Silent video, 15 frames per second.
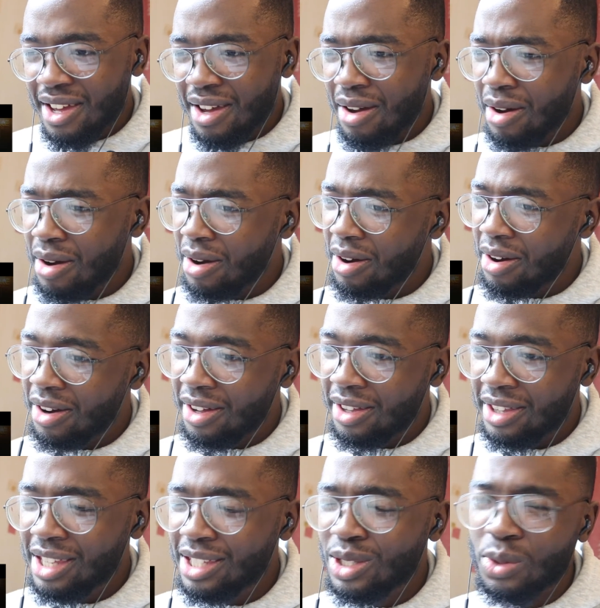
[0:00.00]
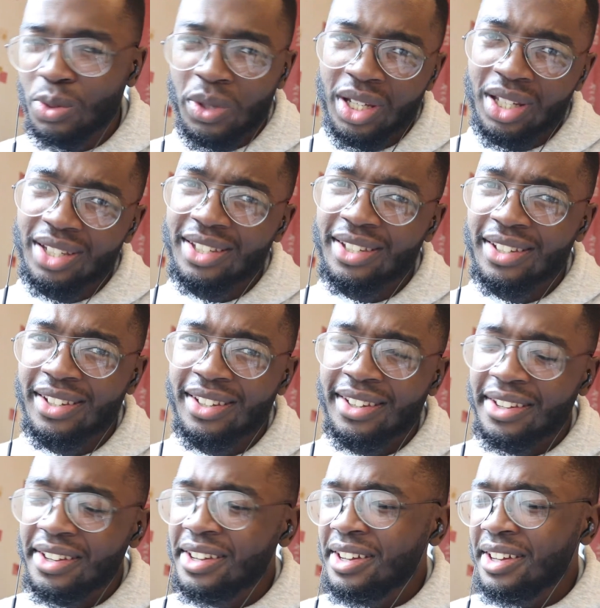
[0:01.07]
Oh, that's sweet.
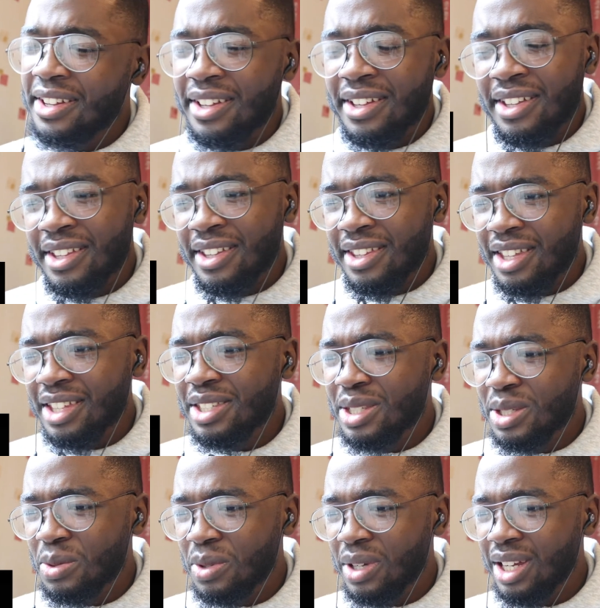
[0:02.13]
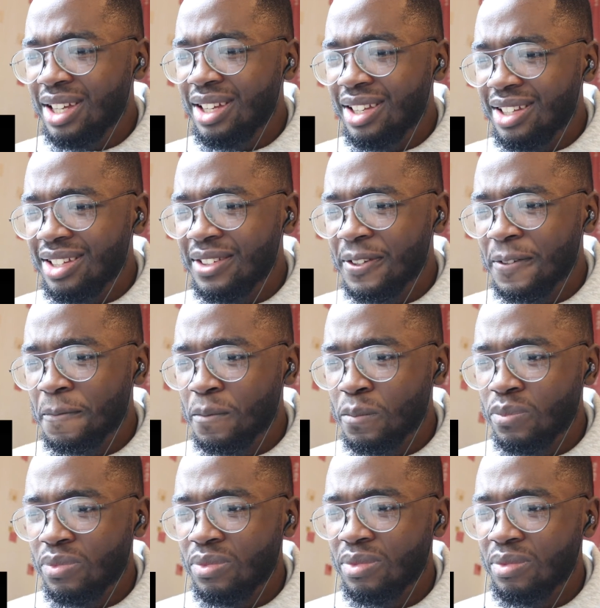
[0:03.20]
That's sweet.
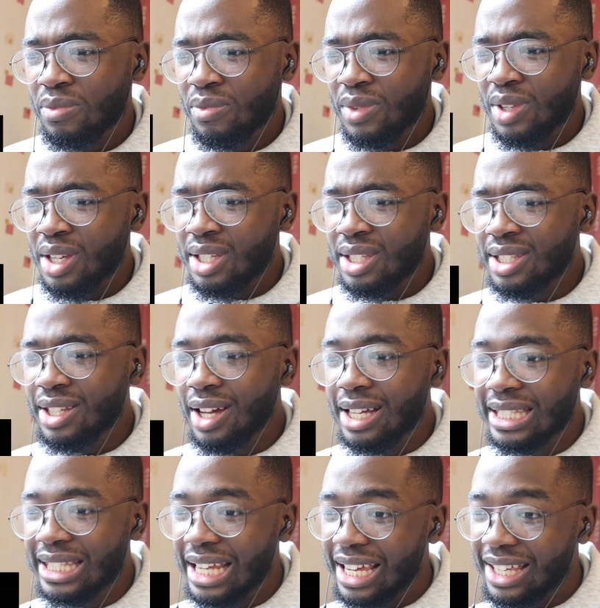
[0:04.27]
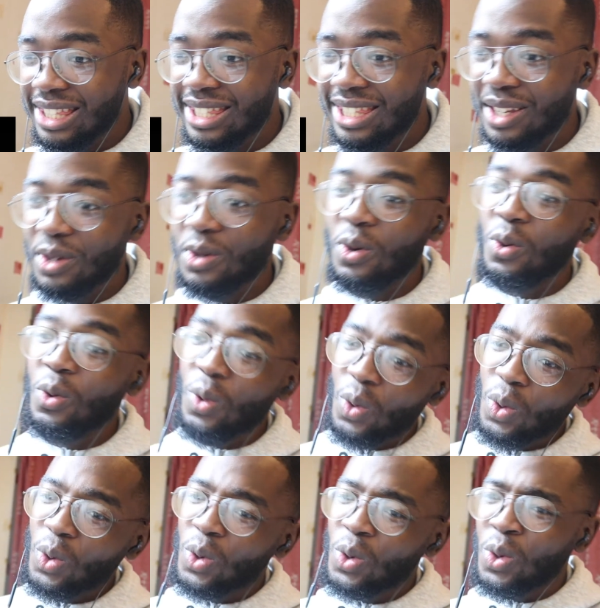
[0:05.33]
Star sign single.
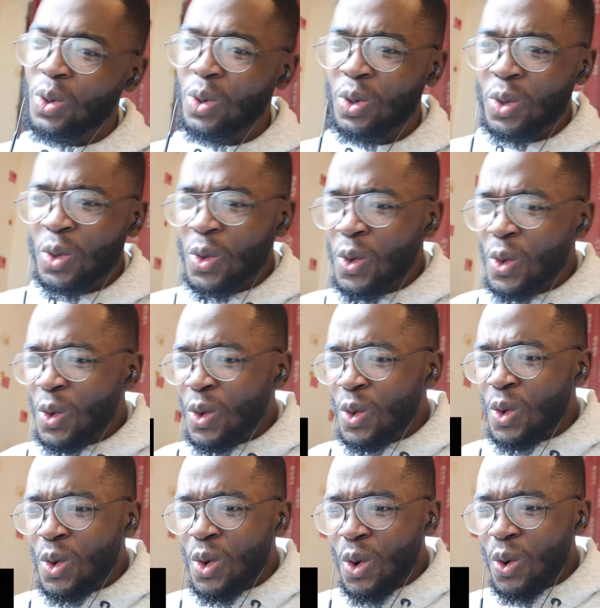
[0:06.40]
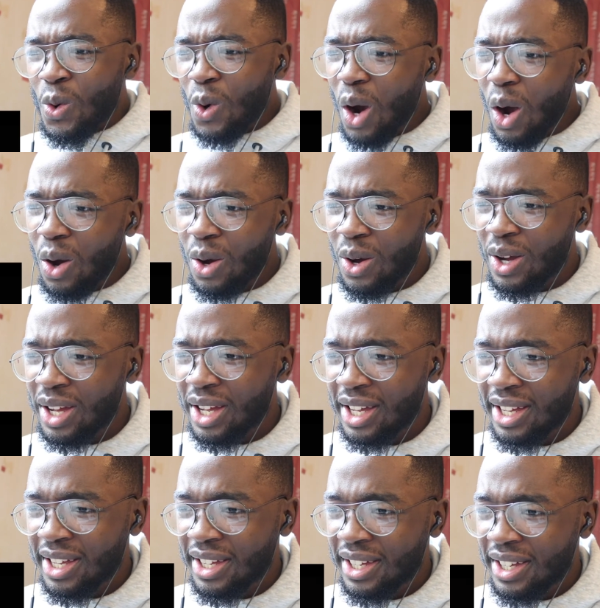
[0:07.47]
Ooh. Woo!
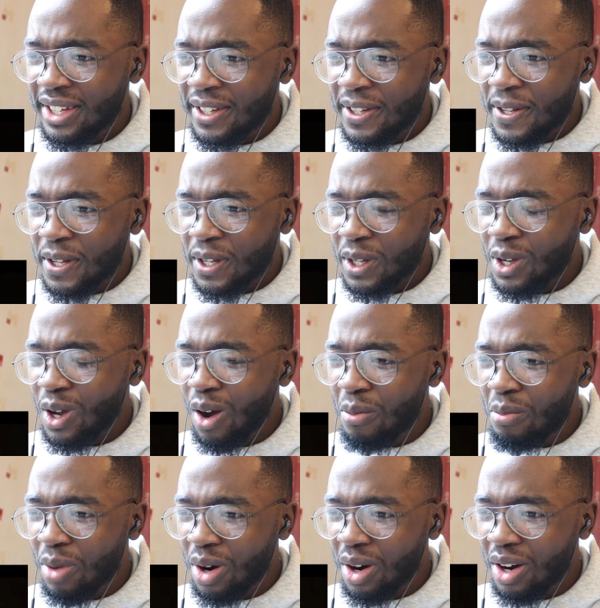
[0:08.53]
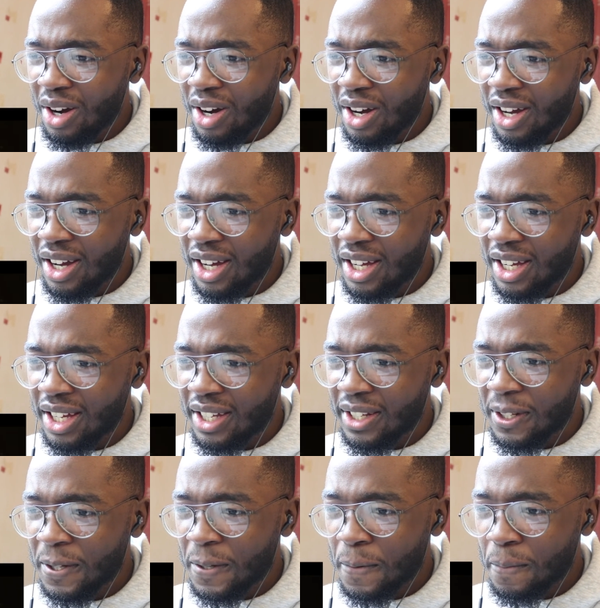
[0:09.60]
Come
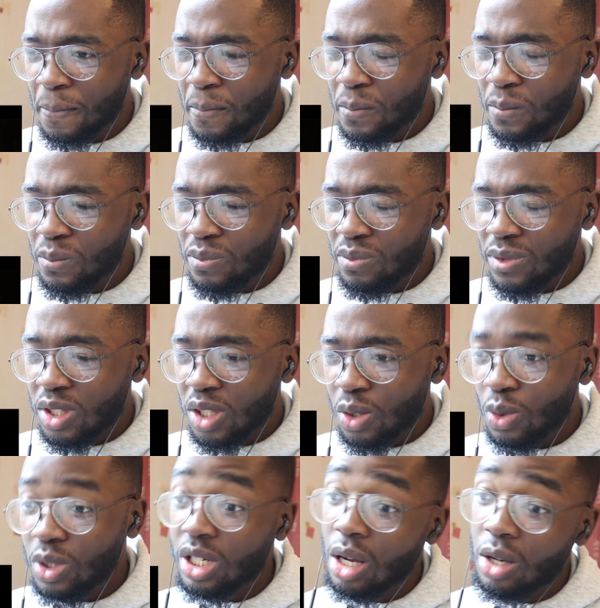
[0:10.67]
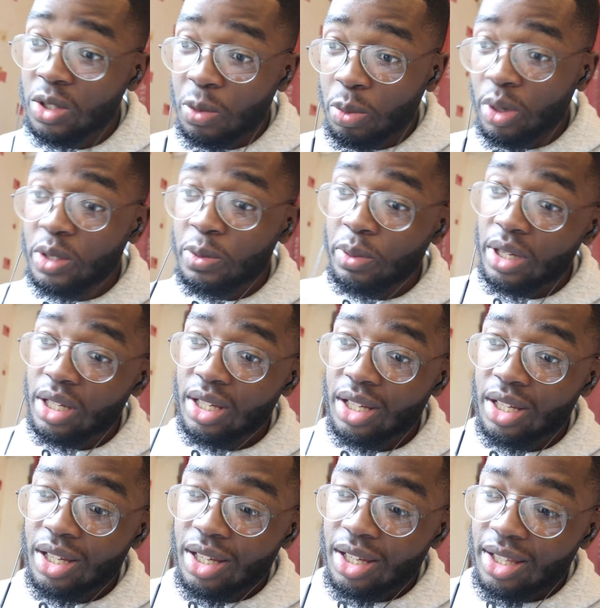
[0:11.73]
on. Well, shout outs to Prosper.
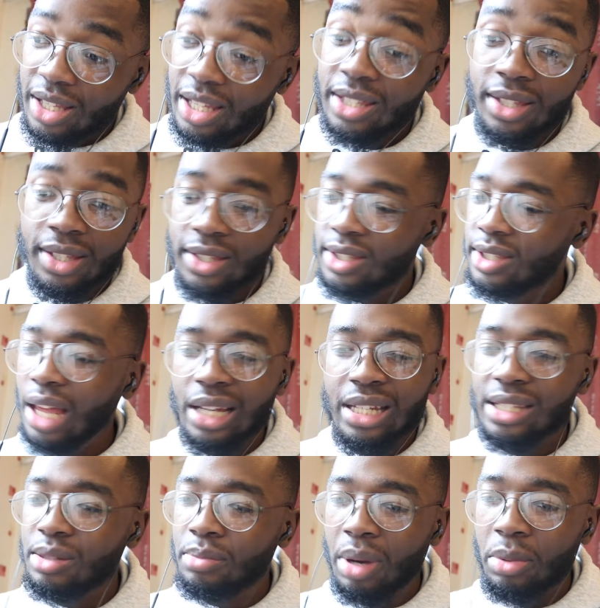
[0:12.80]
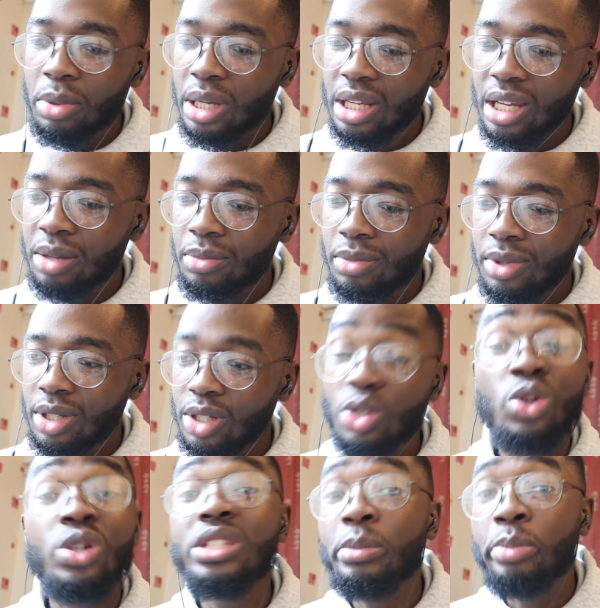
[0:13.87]
That's a, such a Zimbabwean name. The Nonzi